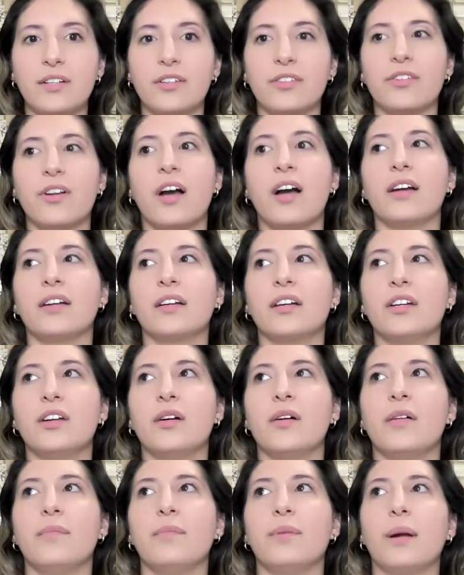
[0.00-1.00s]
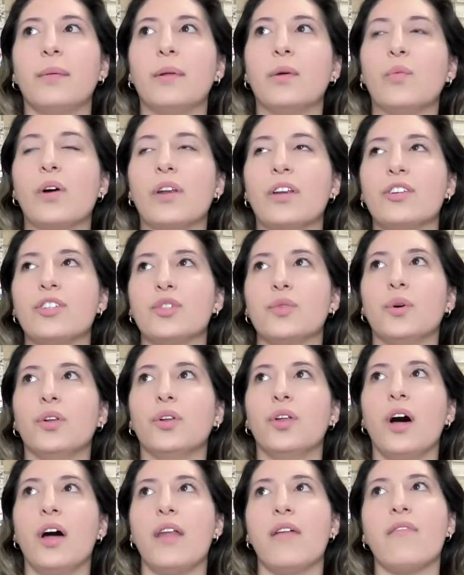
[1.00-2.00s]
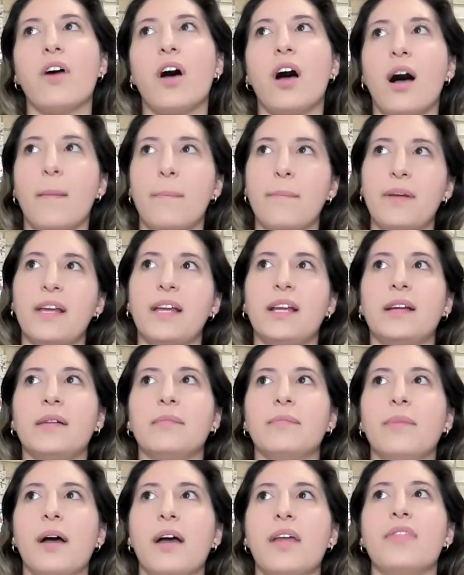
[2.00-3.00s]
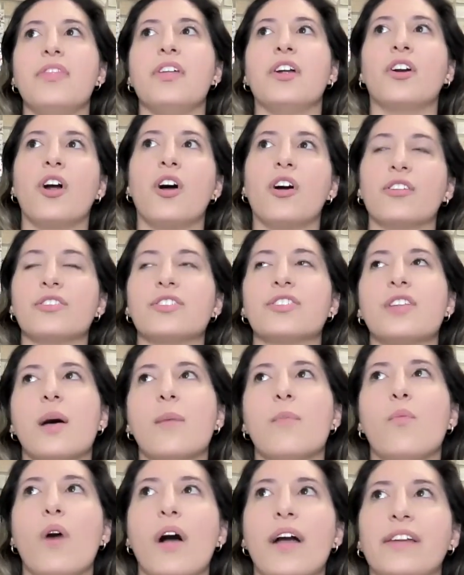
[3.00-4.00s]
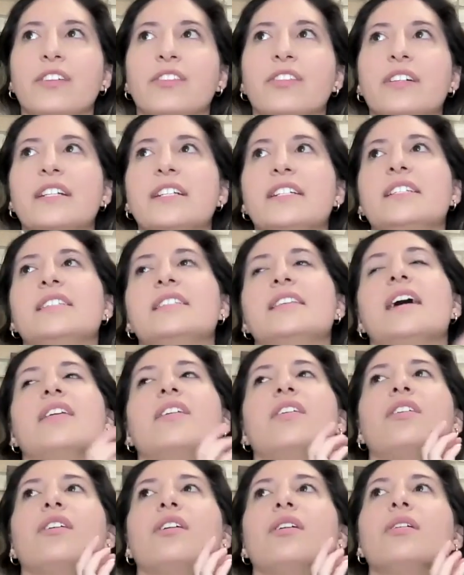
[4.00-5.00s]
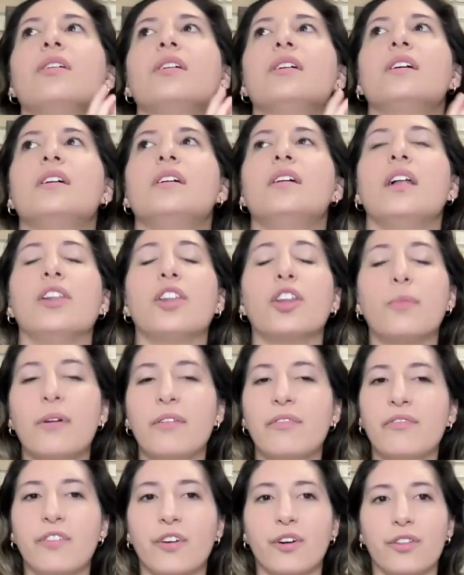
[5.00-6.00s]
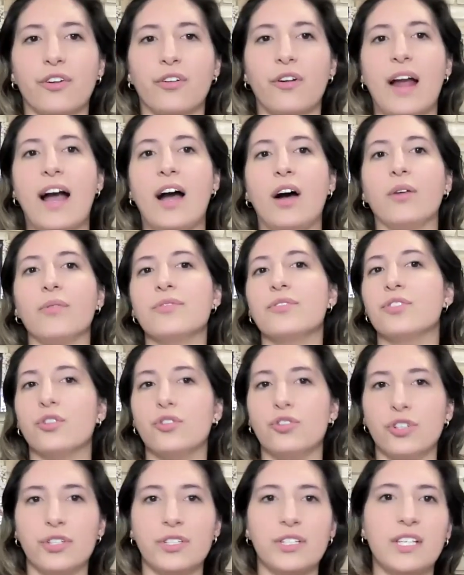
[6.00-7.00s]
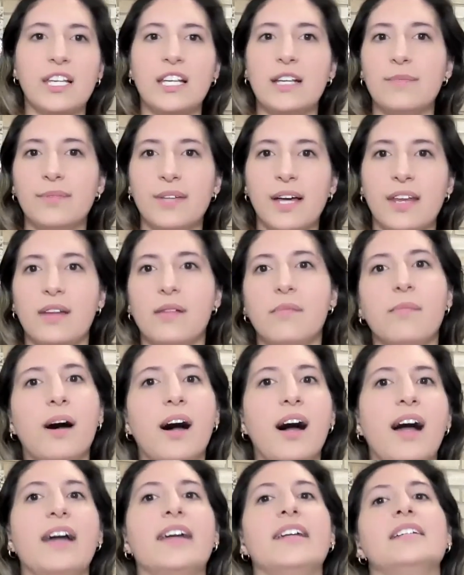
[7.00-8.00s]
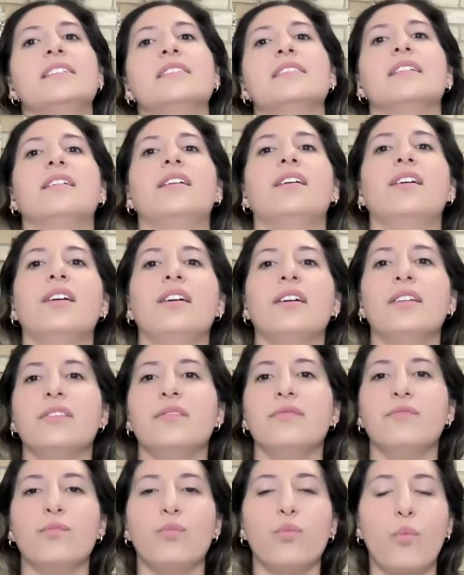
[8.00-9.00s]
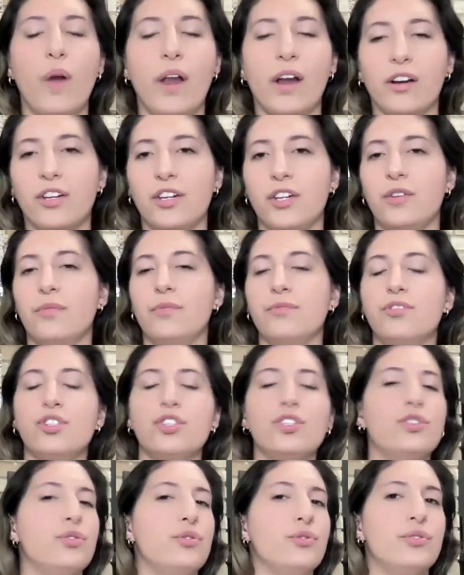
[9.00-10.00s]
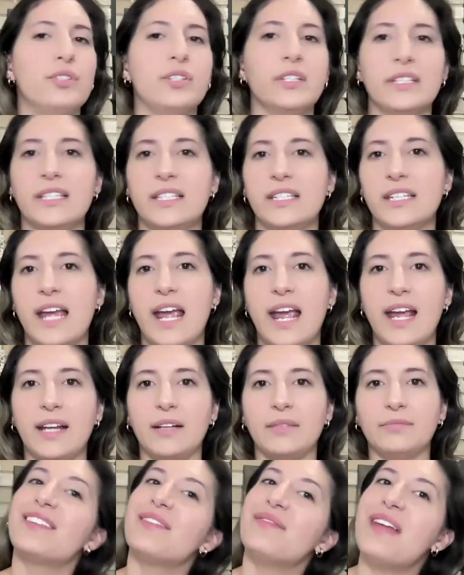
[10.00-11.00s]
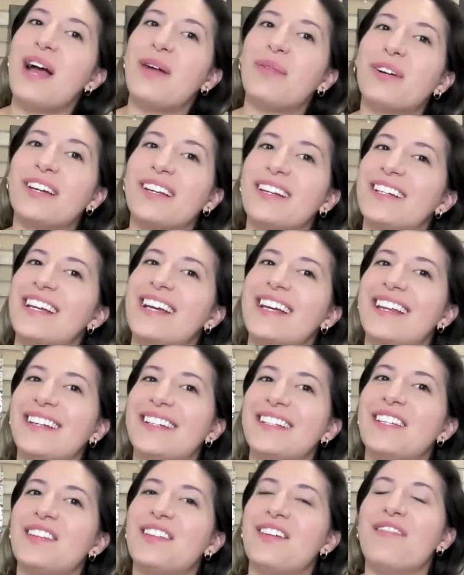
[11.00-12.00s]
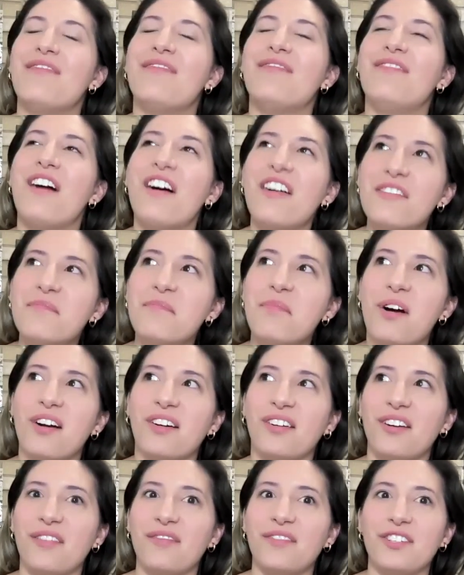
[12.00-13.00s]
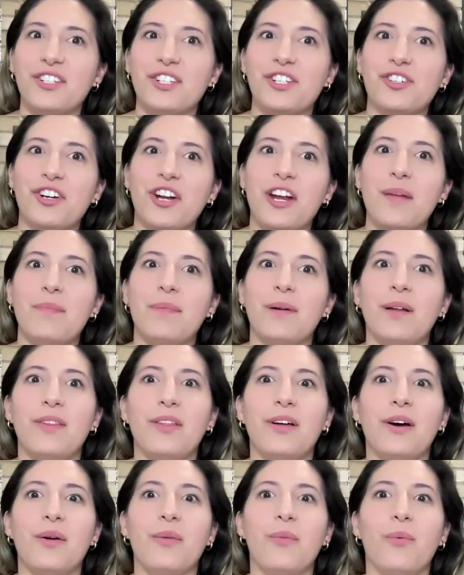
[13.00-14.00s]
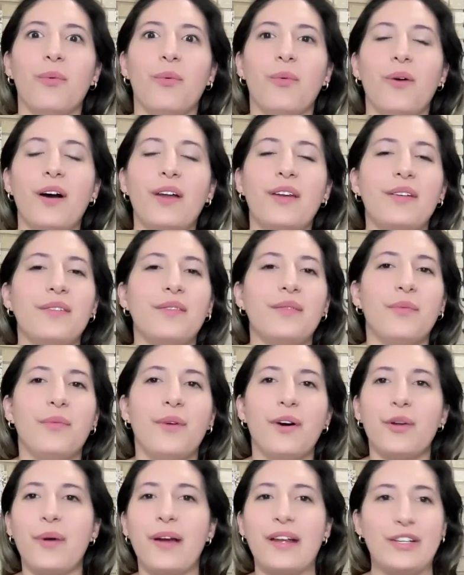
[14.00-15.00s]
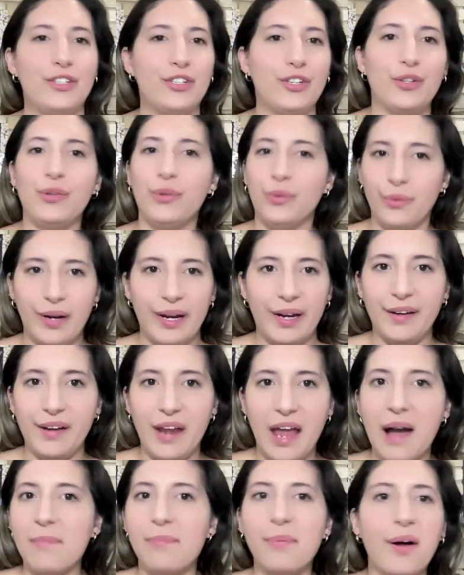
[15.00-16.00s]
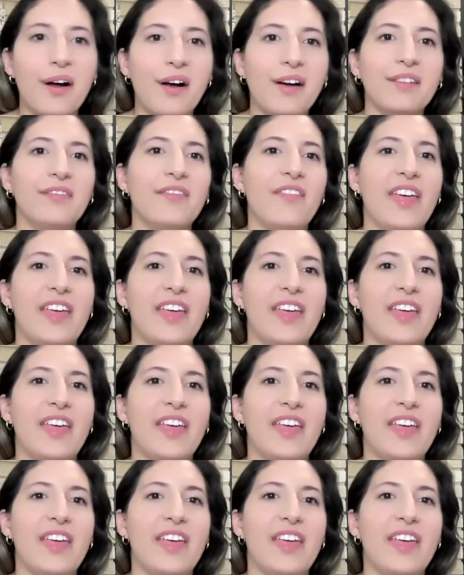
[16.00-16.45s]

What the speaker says: You're not gonna probably want to do a lot of hopping, but there are some wineries that are a little bit further out, so just keep that in mind on where you choose to stay. So now we're going to get into the fun part of the trip, the what do I do in Napa?